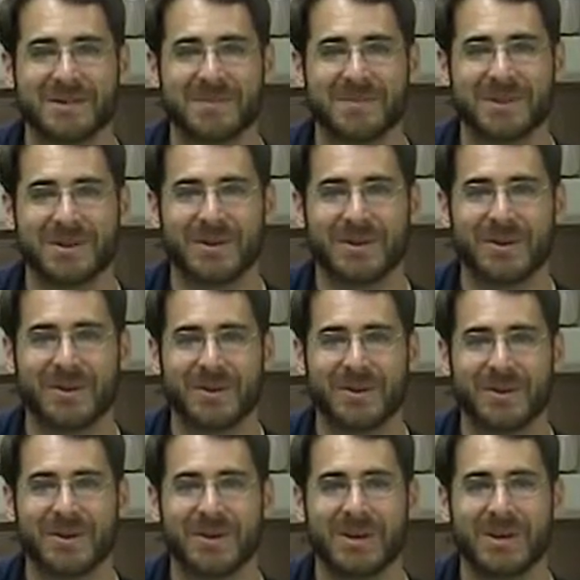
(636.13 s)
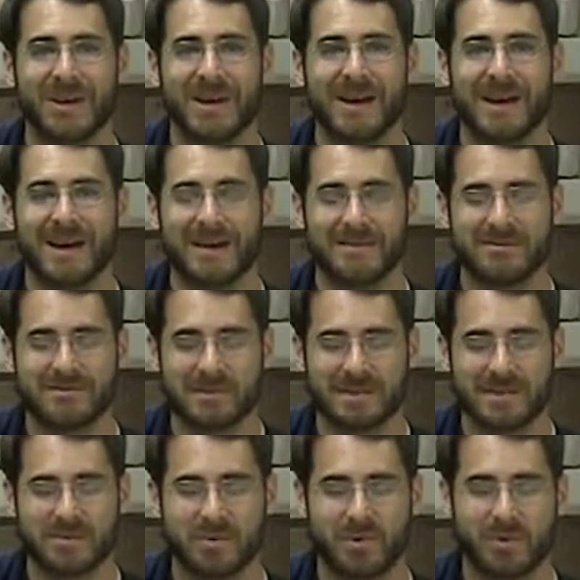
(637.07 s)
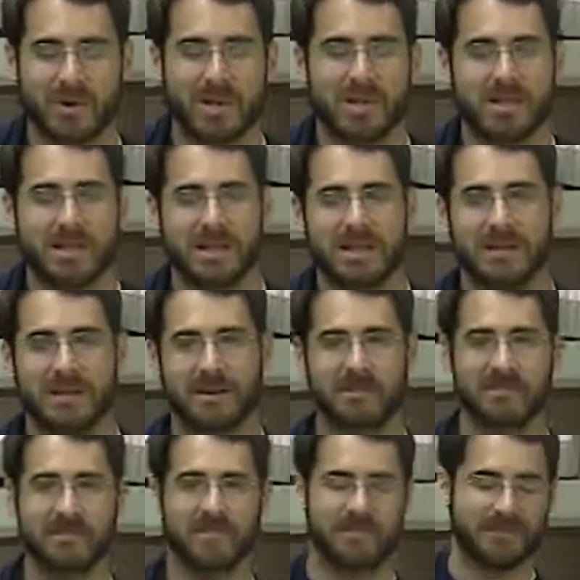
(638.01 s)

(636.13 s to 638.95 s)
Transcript: that are all have this progression in them.